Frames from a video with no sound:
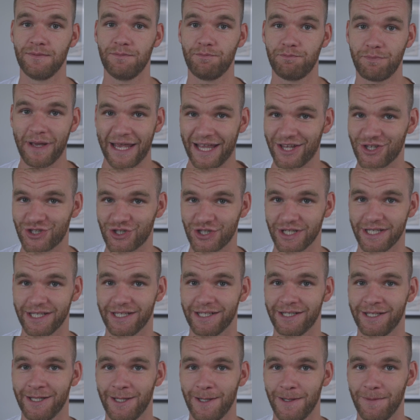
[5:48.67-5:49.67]

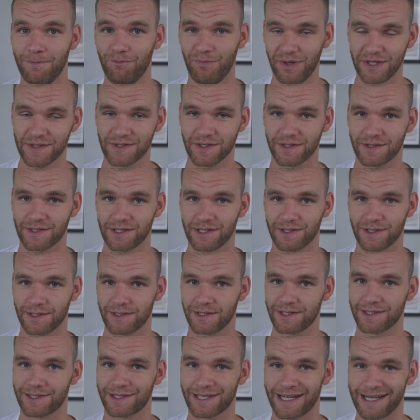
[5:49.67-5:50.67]
pitching businesses and
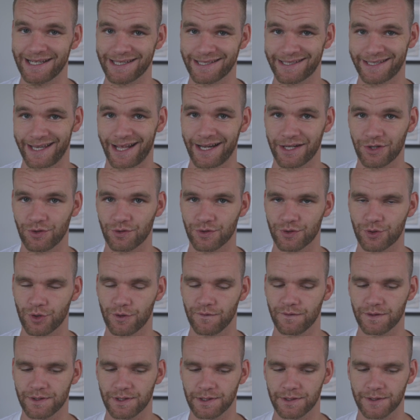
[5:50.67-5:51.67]
to start selling your
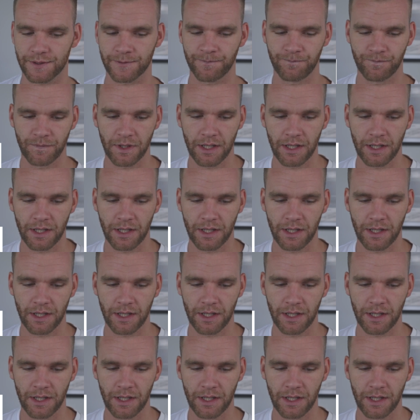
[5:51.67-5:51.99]
services.